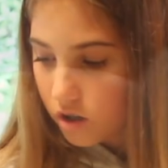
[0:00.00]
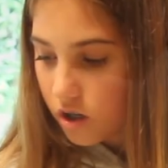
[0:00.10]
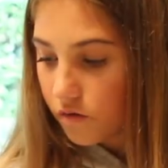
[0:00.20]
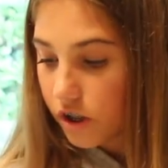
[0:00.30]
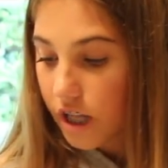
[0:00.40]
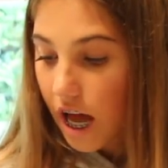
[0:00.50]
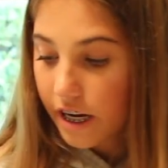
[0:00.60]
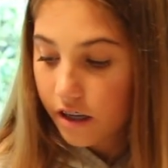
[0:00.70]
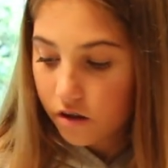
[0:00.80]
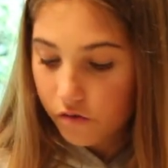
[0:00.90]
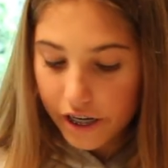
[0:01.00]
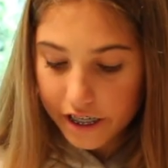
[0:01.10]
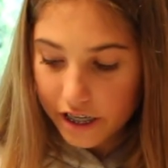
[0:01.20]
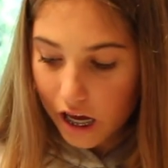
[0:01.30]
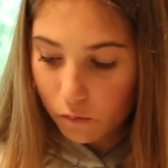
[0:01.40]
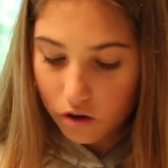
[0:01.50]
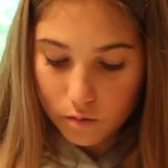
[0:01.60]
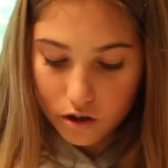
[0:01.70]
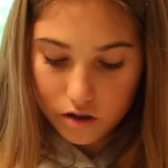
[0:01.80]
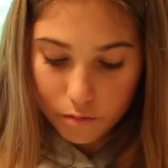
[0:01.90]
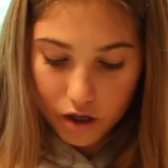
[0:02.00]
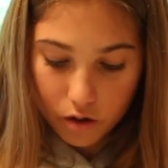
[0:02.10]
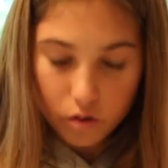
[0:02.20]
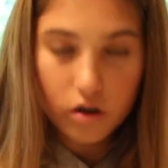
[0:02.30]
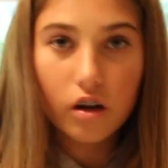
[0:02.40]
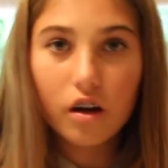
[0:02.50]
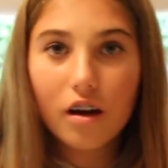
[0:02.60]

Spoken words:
So I've just added 3 tablespoons of milk.